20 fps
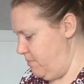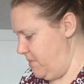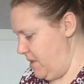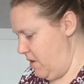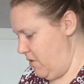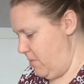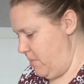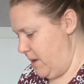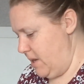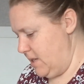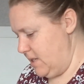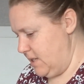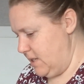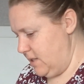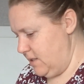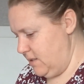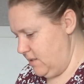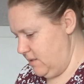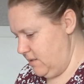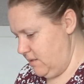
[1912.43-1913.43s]
They're
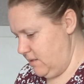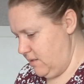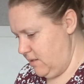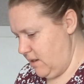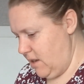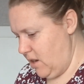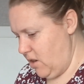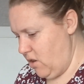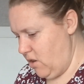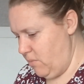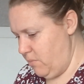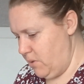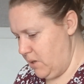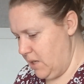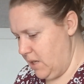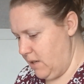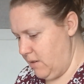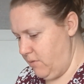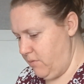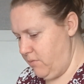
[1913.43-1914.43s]
amazing. I can't
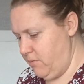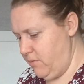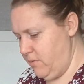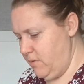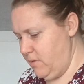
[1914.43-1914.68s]
believe